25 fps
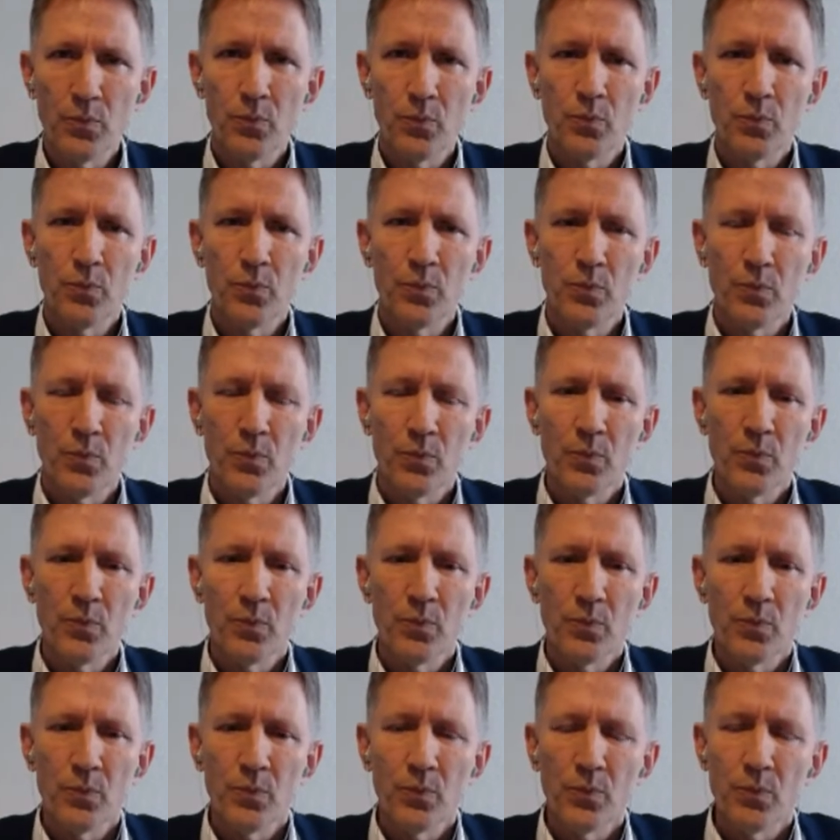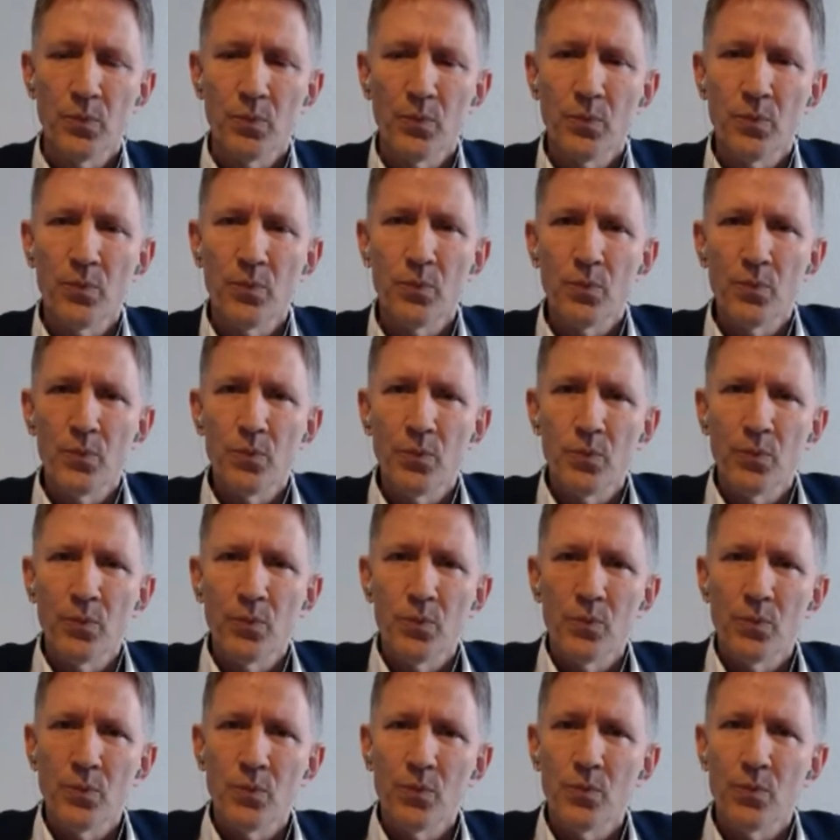
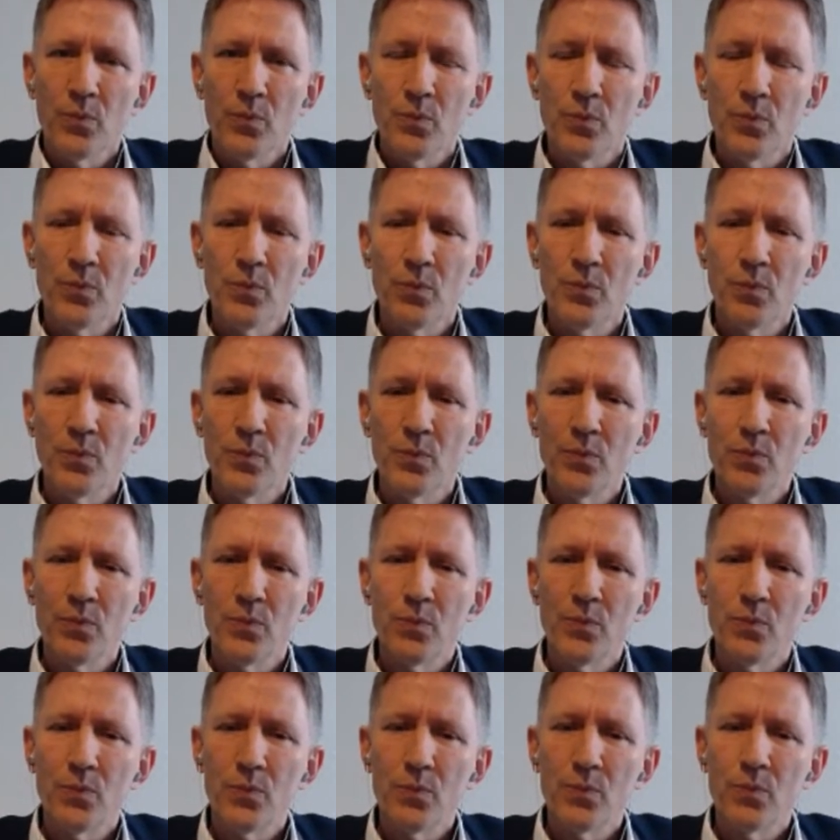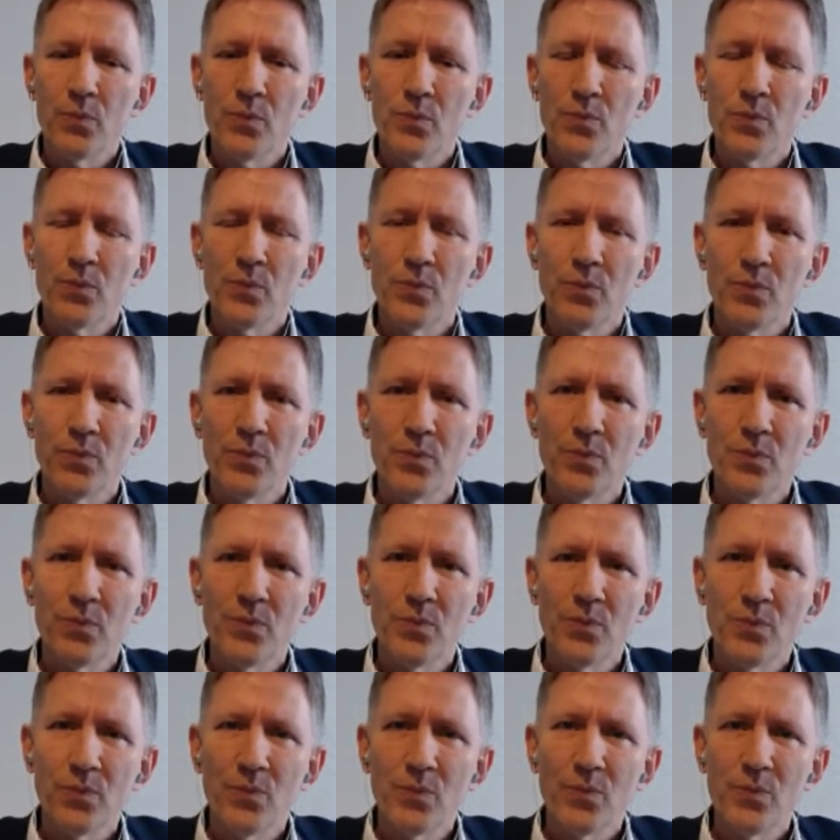
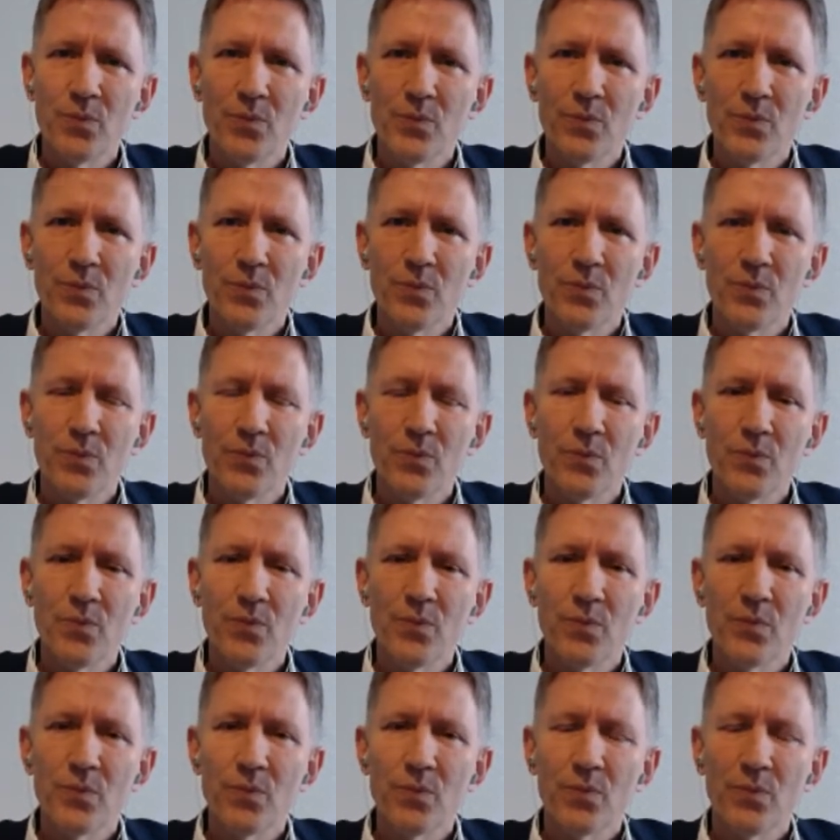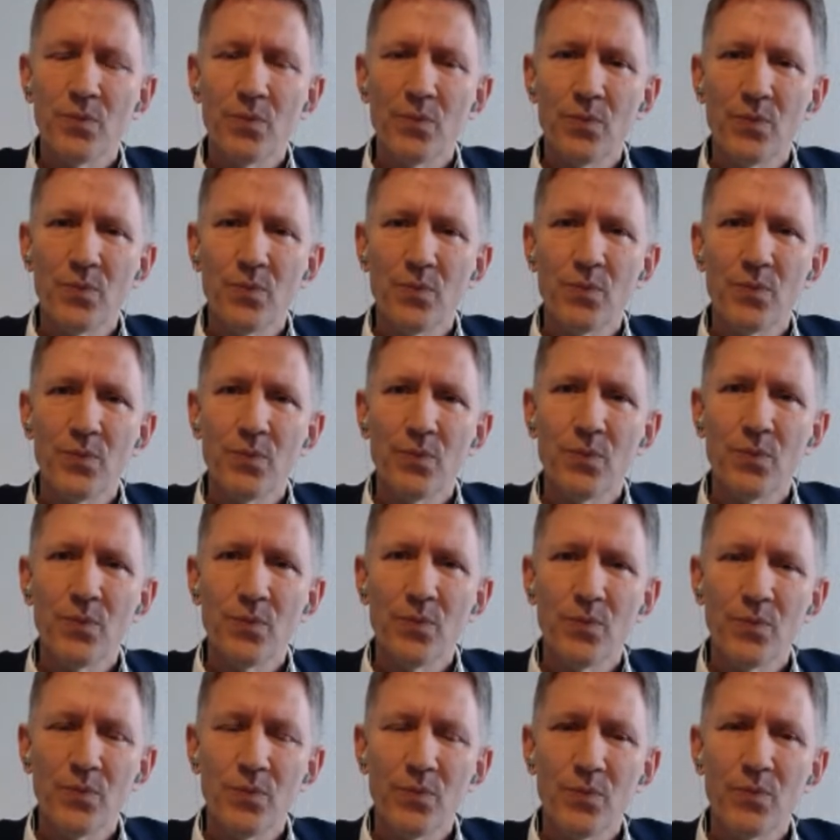
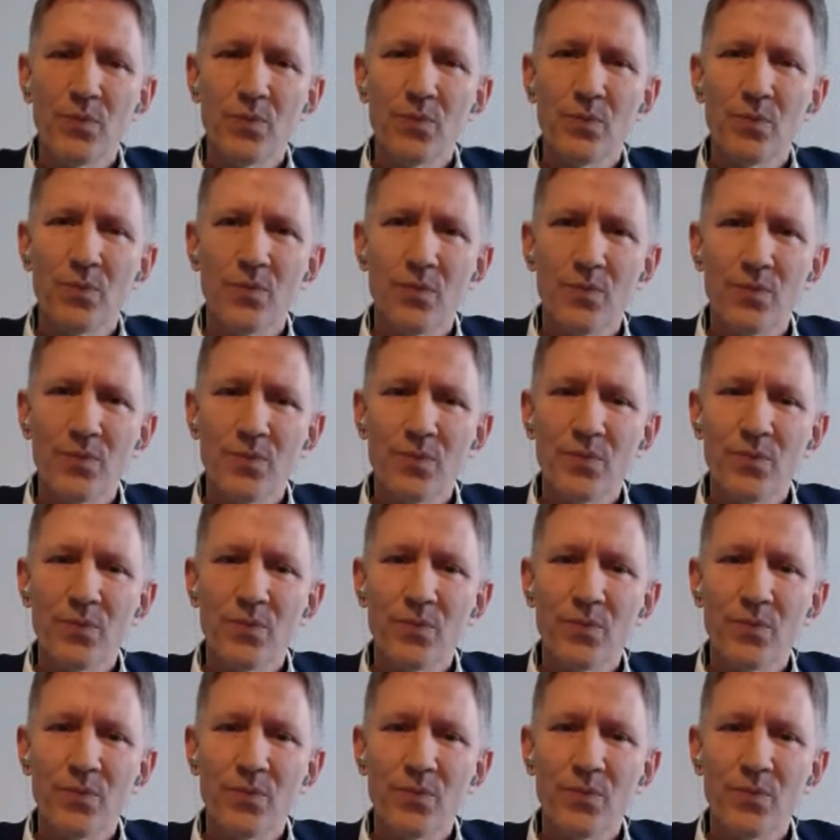(not speaking)